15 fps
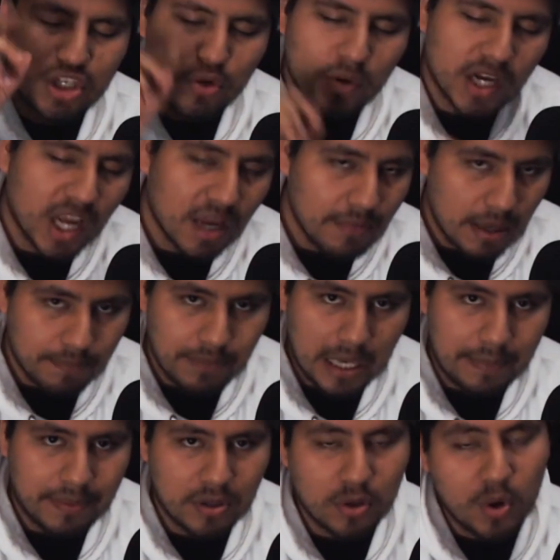do recommend
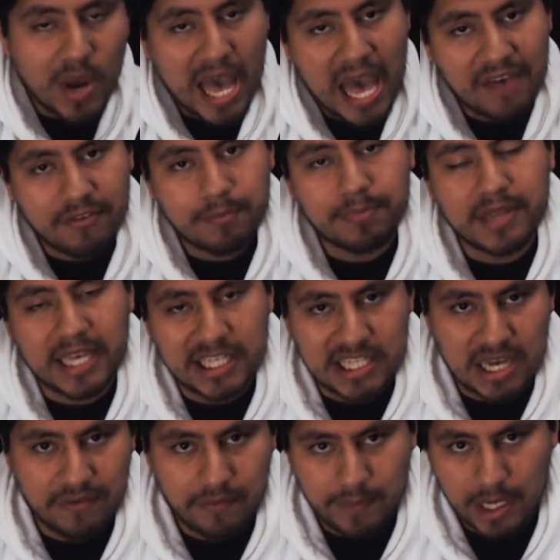people who haven't played
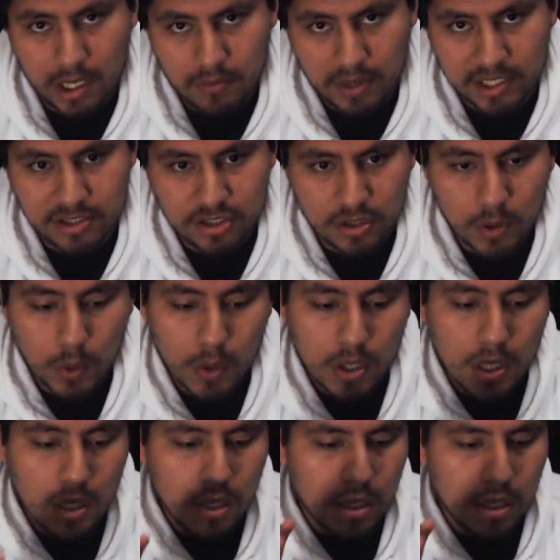Devil May Cry 2